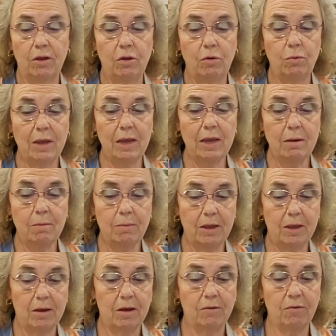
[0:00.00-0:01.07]
you enemy
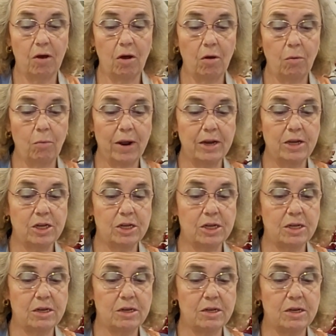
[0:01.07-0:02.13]
of all
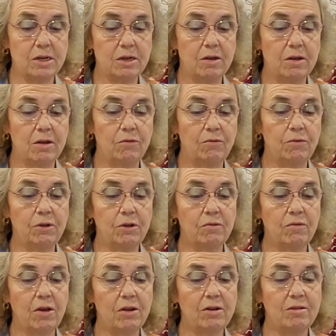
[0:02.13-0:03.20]
righteousness, full
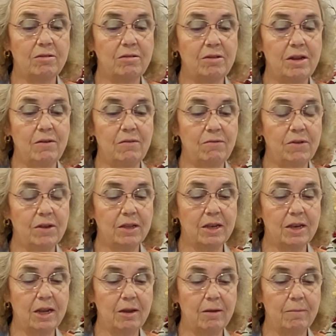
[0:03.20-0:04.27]
of all deceit and
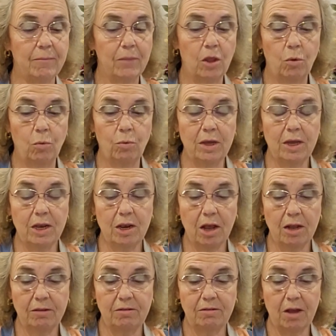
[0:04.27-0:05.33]
villainy, will you
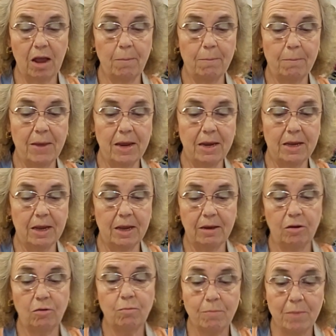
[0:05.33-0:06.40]
not stop
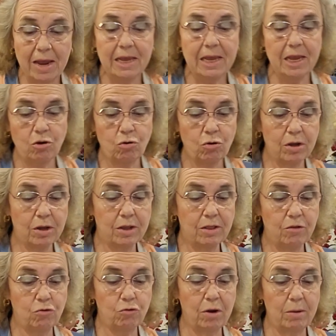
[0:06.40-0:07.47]
making crooked
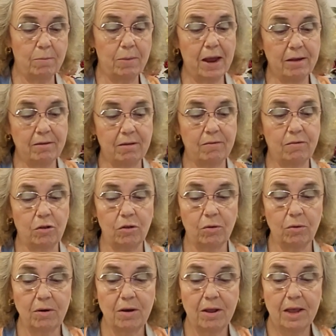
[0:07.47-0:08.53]
the straight paths of the
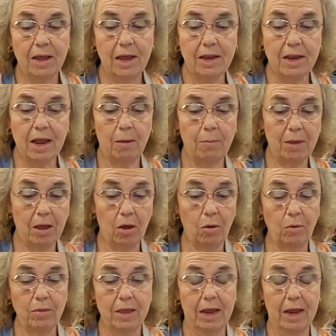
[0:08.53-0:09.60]
Lord? And now,
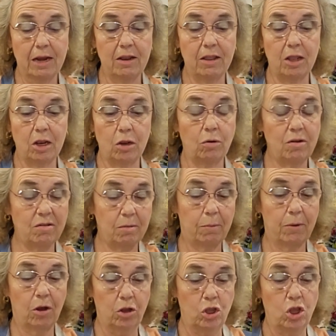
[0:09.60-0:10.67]
behold, the hand of the Lord is
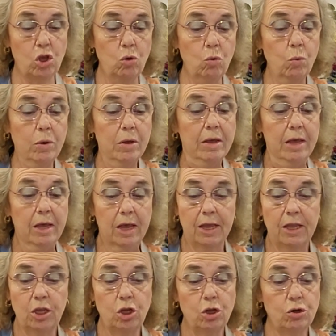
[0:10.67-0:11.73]
upon you,
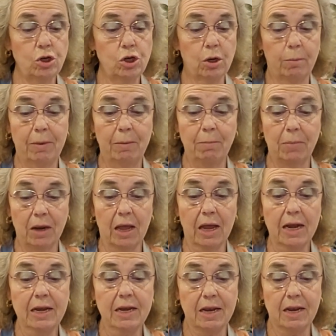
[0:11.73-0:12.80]
and you shall be
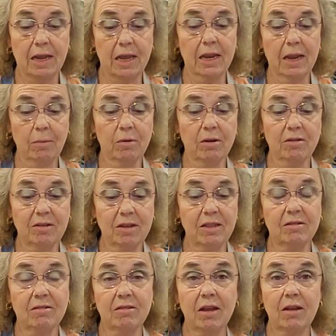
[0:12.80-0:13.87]
blind and unable to see
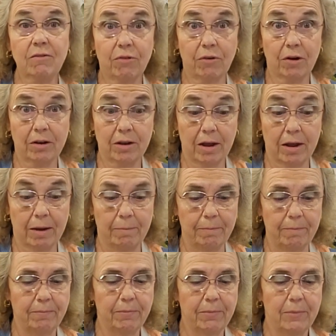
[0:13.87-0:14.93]
the sun for a time."